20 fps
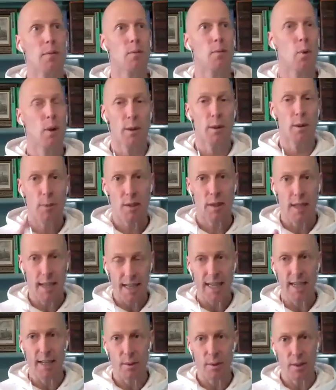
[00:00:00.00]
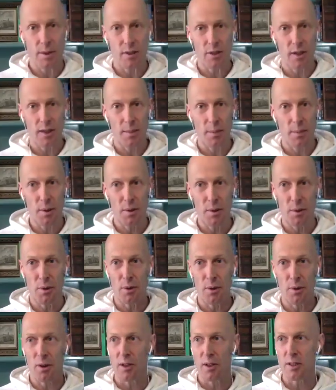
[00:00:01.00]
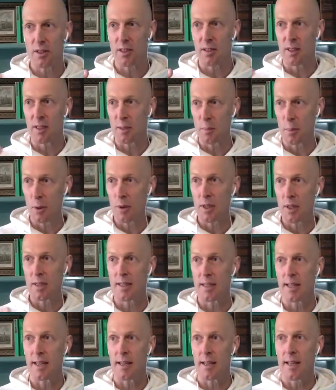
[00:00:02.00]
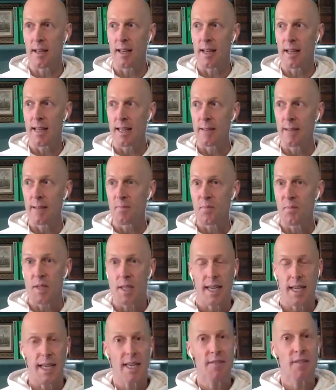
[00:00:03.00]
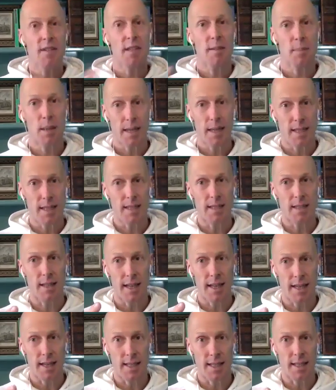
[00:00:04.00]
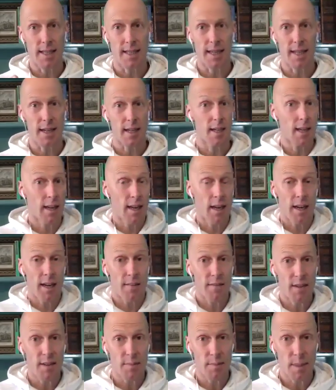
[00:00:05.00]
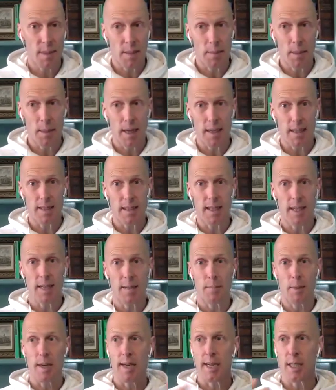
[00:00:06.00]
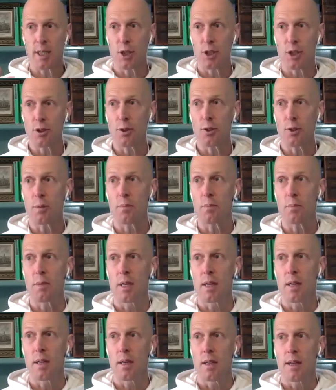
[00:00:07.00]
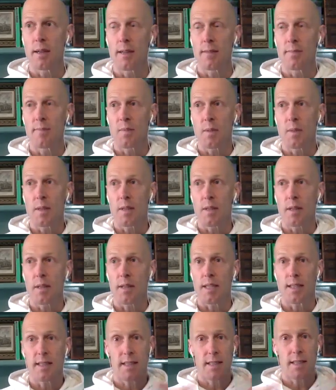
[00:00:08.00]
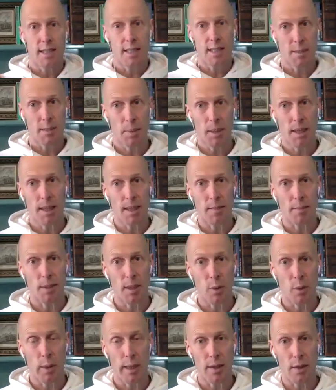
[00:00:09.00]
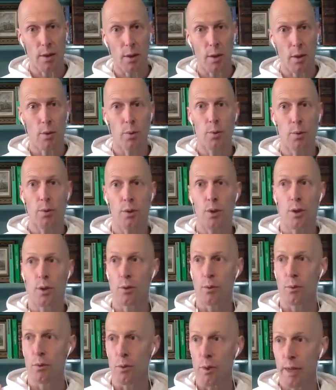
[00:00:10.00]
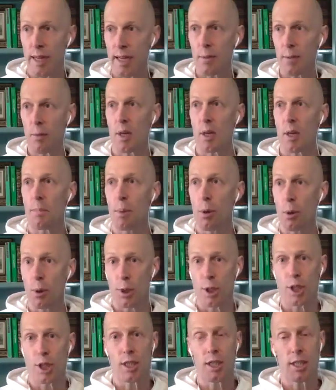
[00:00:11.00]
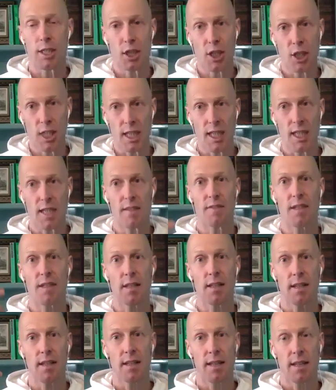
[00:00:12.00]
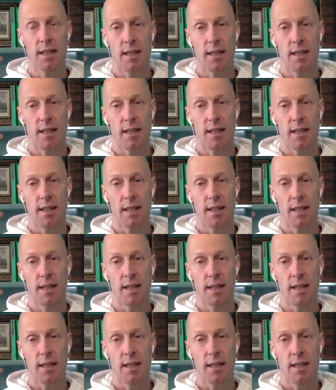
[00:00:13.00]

what I was trying to put it through across in this book, is that even in places like India, and I've never been to Pakistan, but I assume there's this split between those who really want to push and achieve and